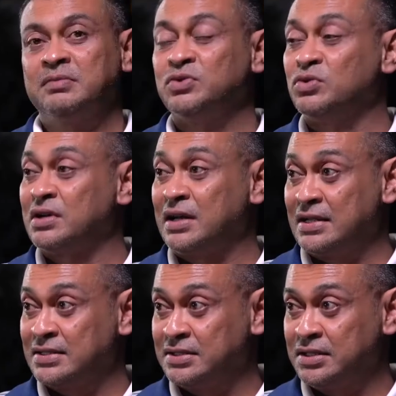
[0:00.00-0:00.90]
to
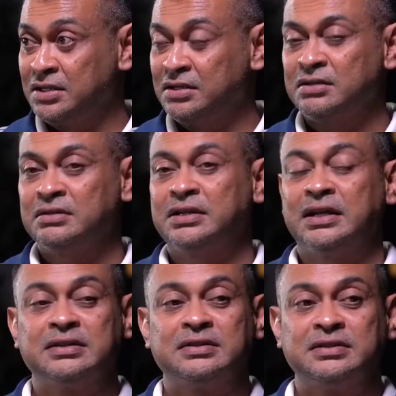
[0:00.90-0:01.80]
cluster,
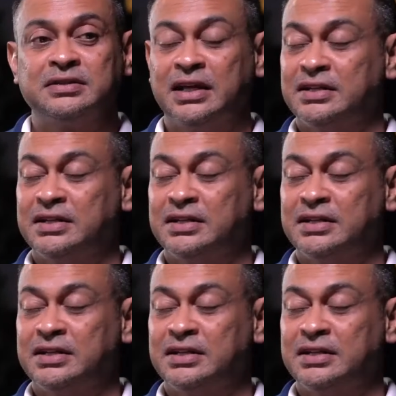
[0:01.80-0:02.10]
that's